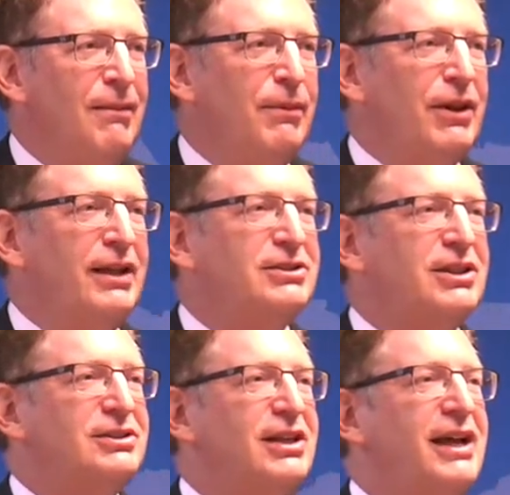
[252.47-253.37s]
but let's
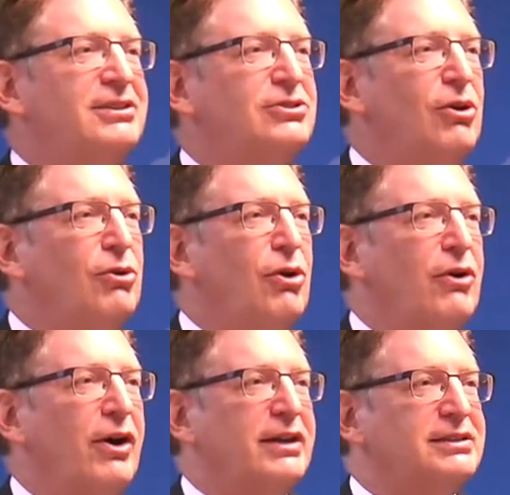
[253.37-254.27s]
just say it's no
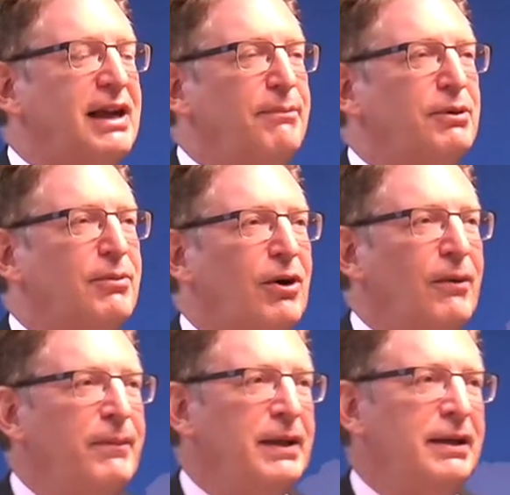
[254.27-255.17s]
longer
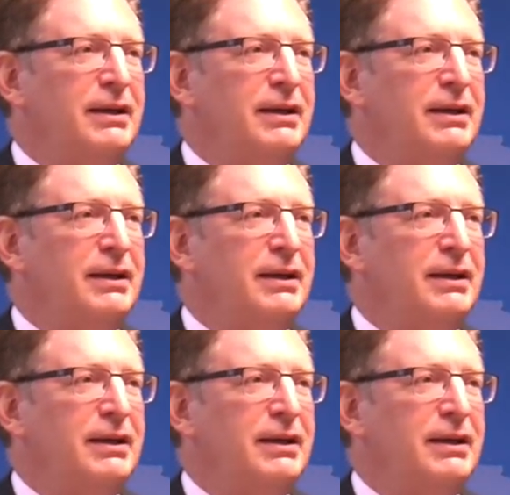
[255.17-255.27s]
acceptable